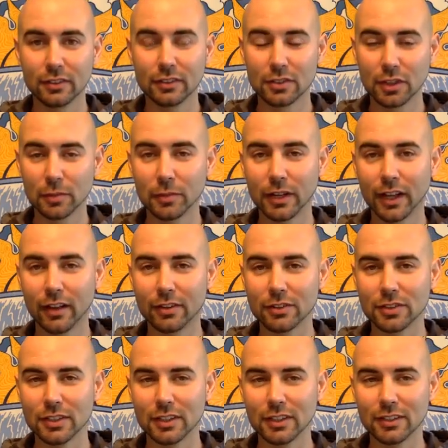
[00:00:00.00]

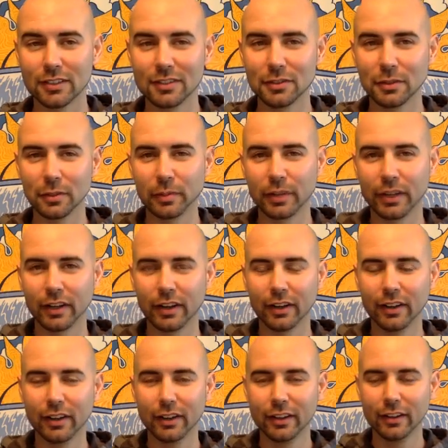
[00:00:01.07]
terminology to appear,
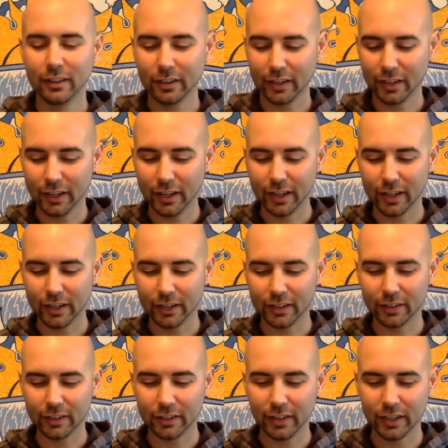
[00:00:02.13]

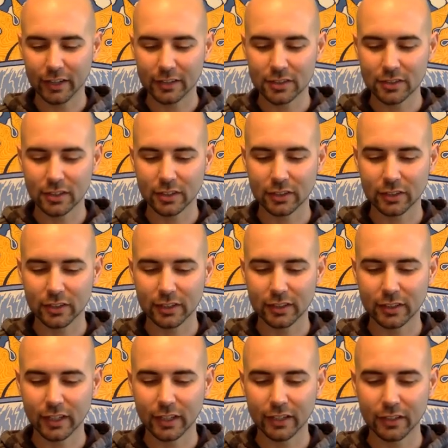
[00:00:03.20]
and suddenly
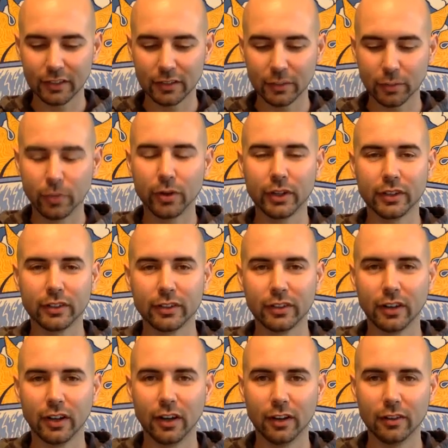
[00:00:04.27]
then the point
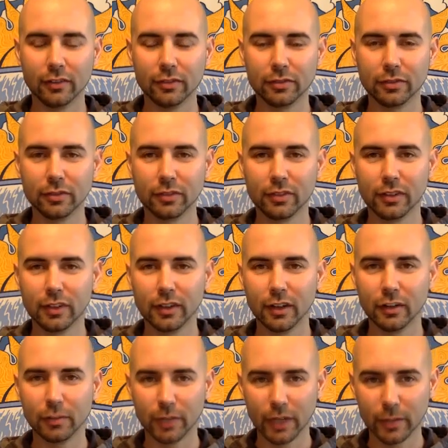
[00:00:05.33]
of
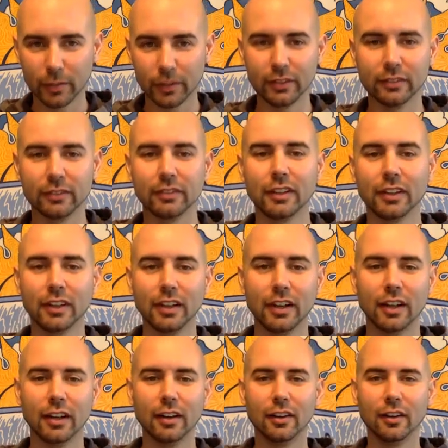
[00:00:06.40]
becoming
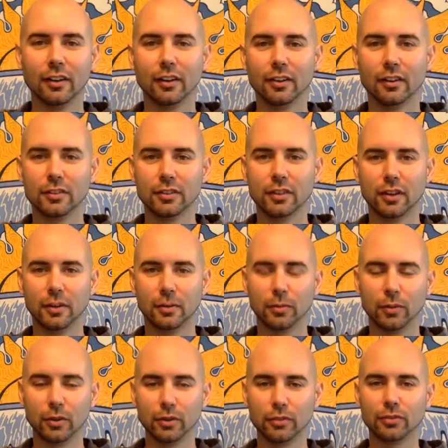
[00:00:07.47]
a
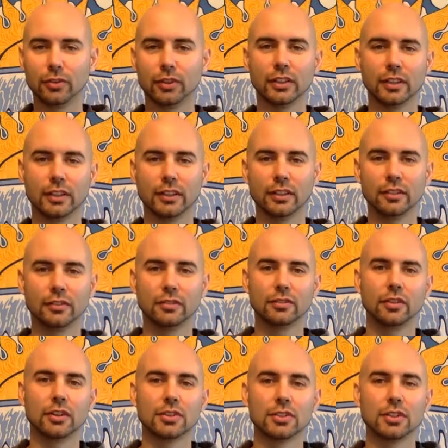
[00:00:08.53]
more fully
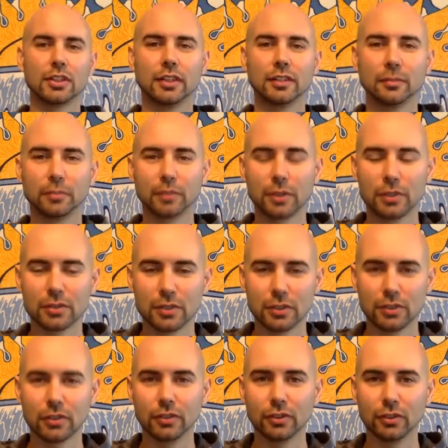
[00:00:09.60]
functioning
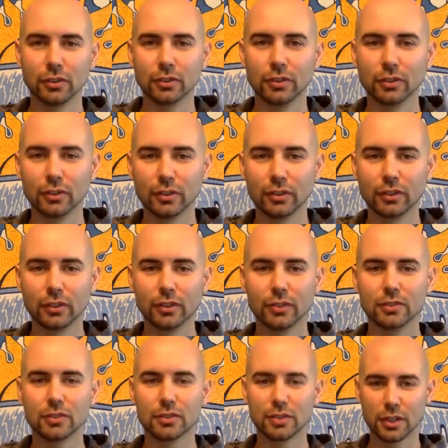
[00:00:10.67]
person
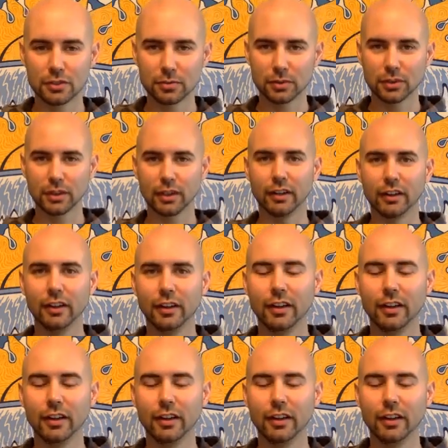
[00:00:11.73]
who's in touch with their